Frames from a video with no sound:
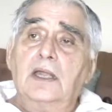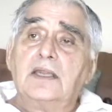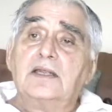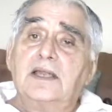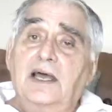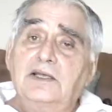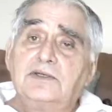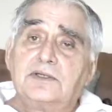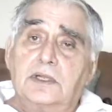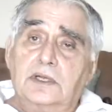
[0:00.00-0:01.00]
The
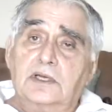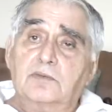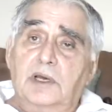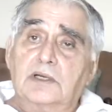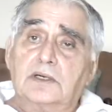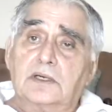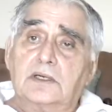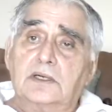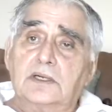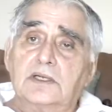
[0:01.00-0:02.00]
nice thing about it
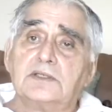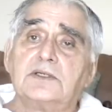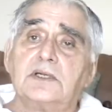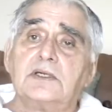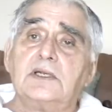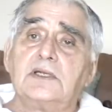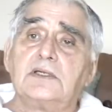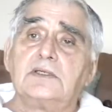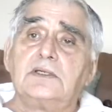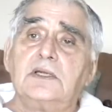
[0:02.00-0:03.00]
is it
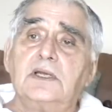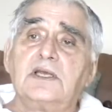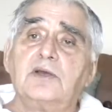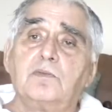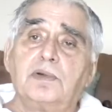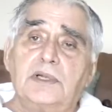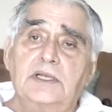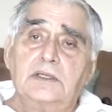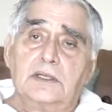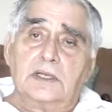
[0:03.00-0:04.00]
is
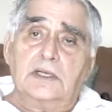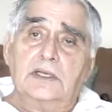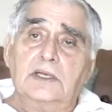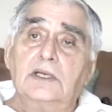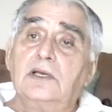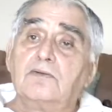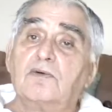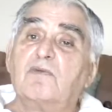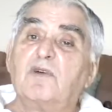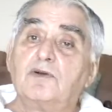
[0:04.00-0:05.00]
completely
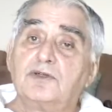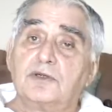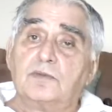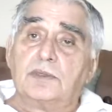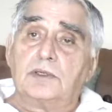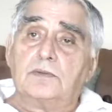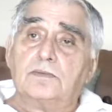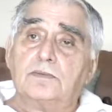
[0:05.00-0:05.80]
reversible,